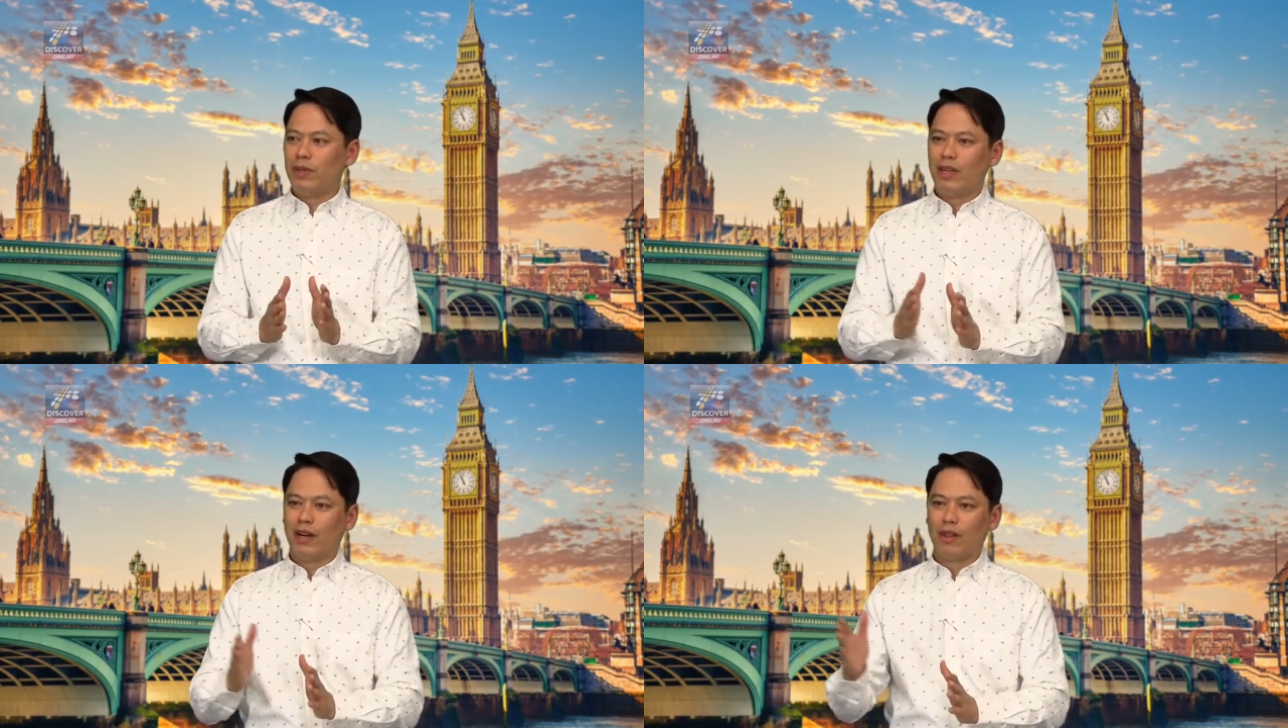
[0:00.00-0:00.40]

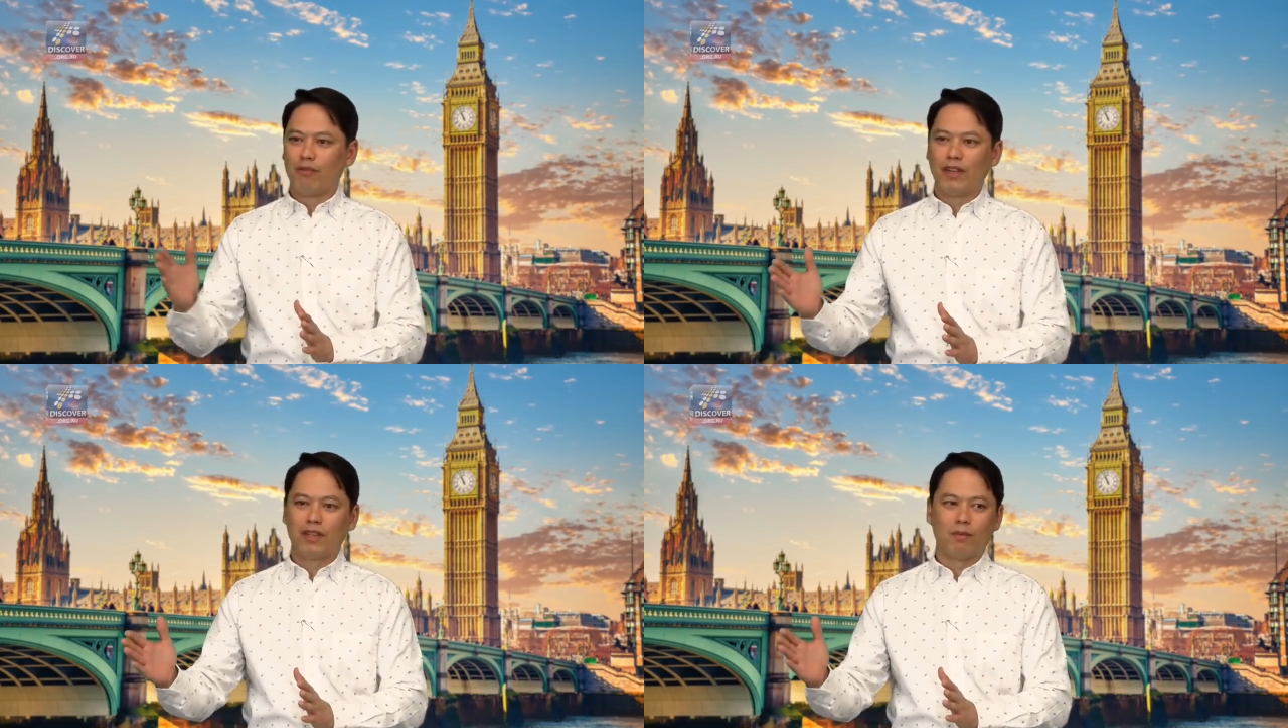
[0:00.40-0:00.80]
be on the
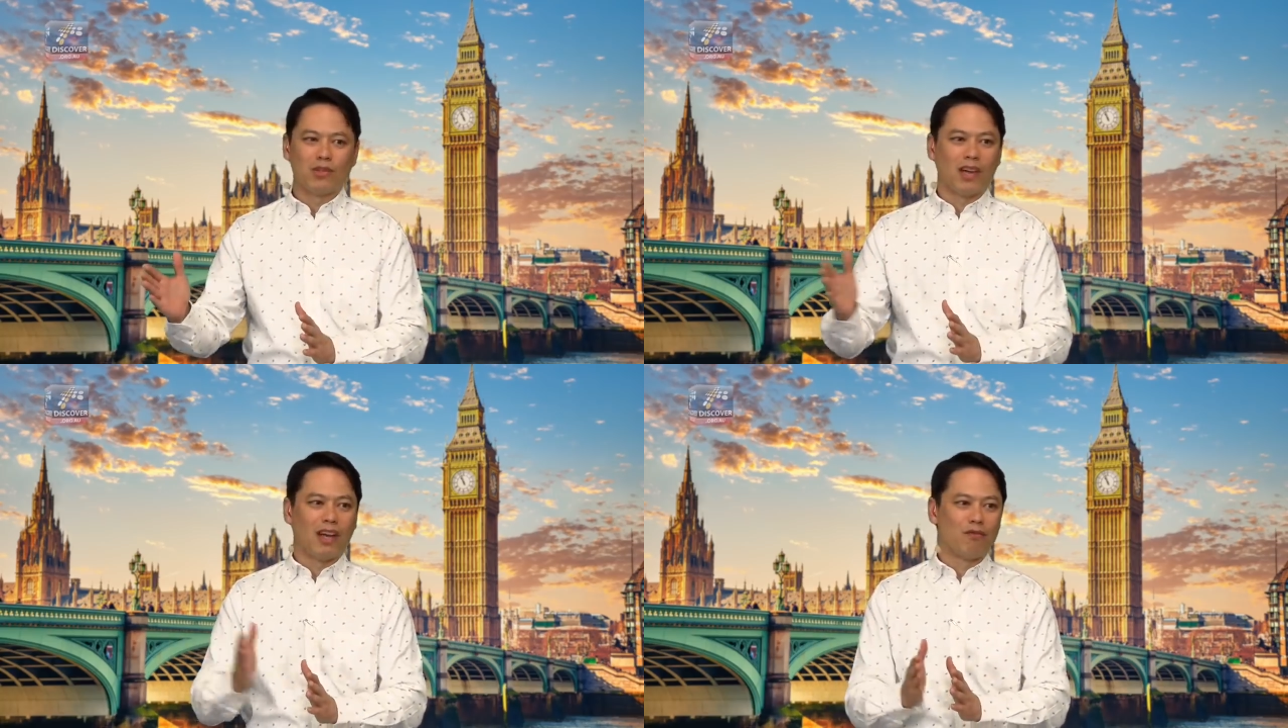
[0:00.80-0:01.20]
victim
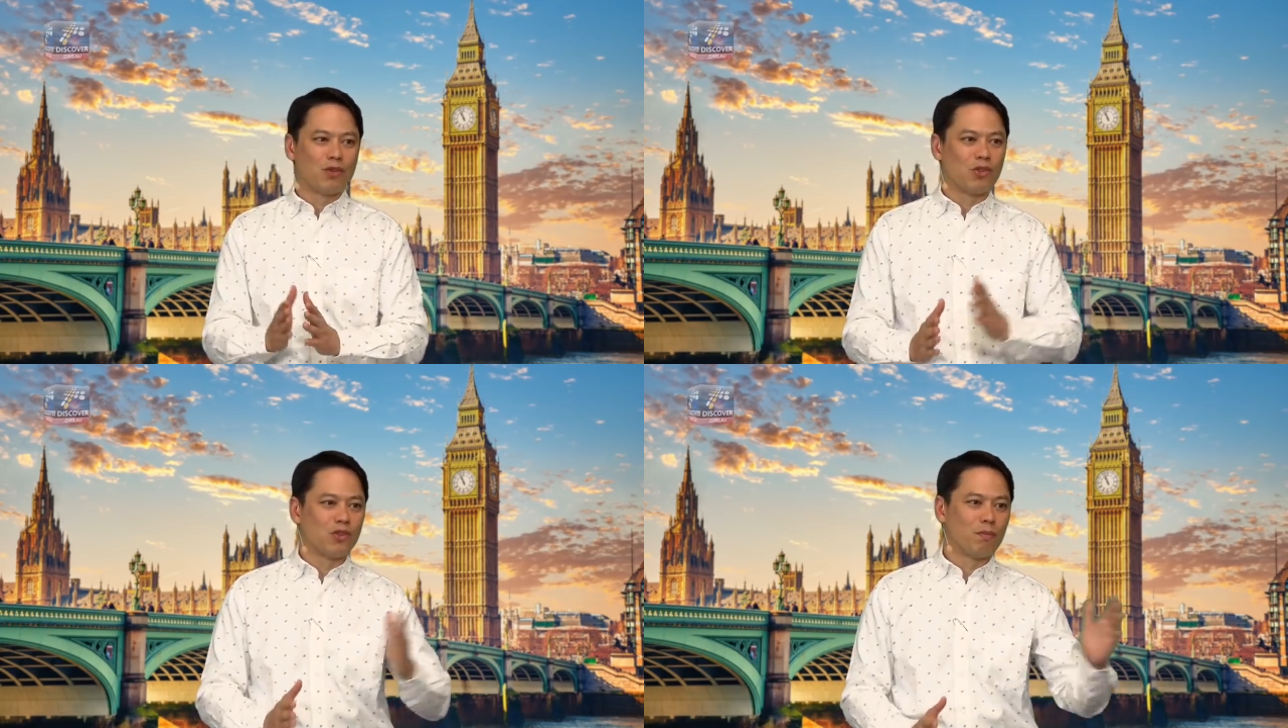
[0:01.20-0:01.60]
side
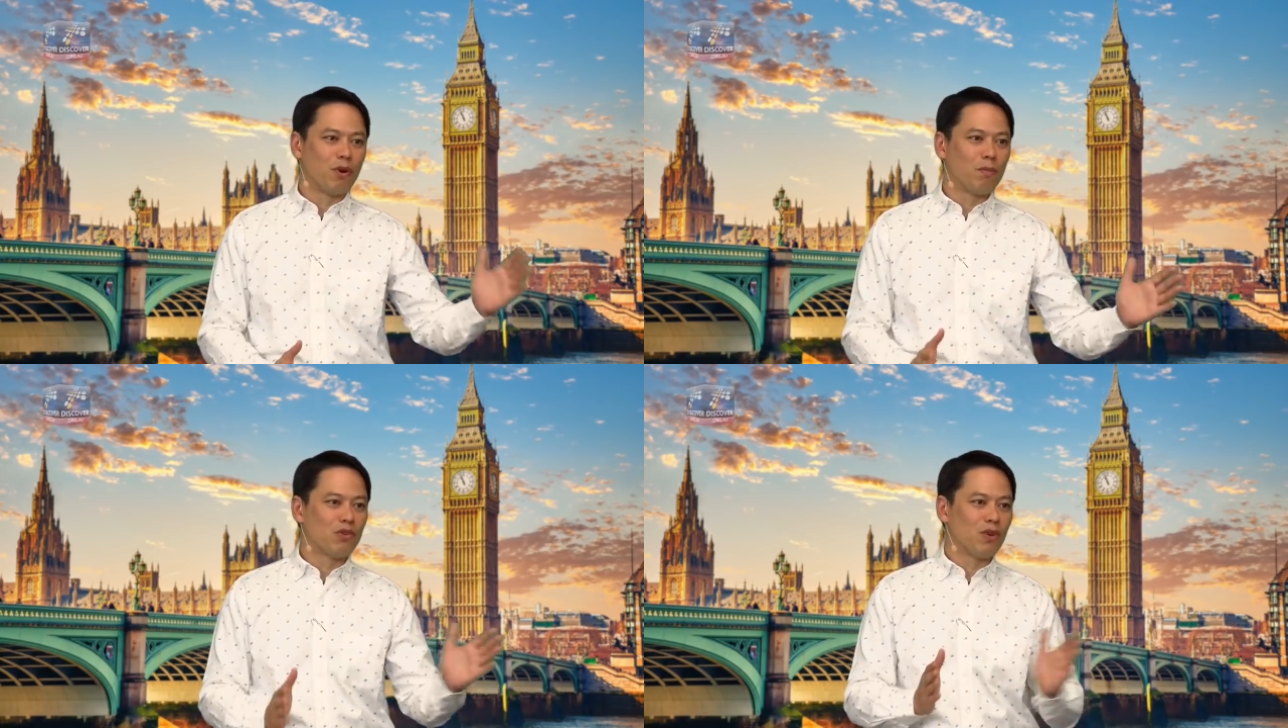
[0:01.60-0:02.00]
versus the
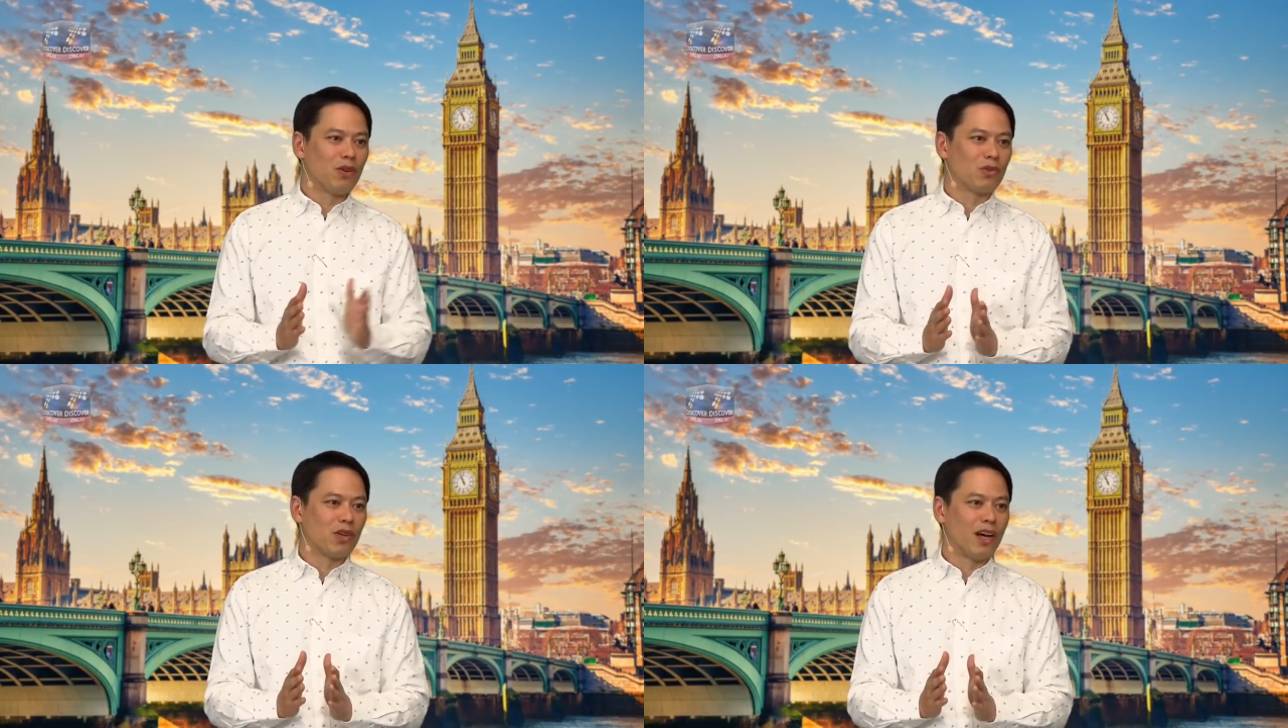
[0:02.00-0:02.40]

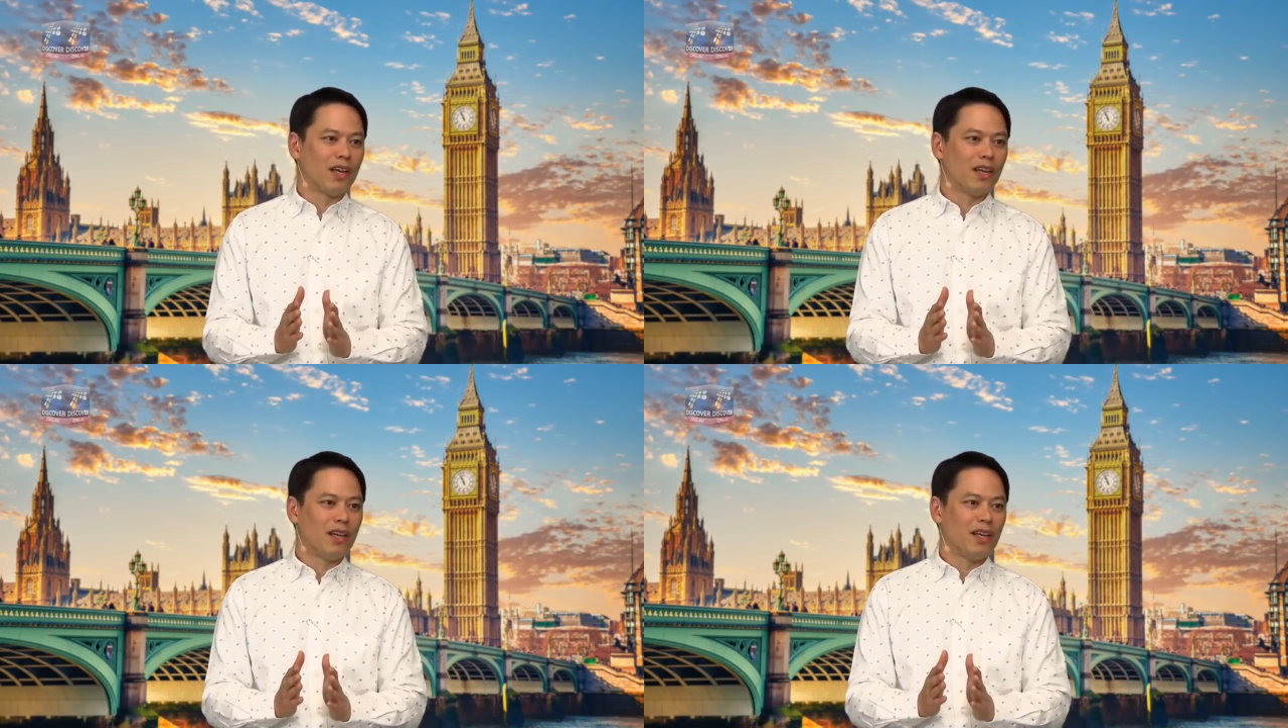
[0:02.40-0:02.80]
perpetrator side?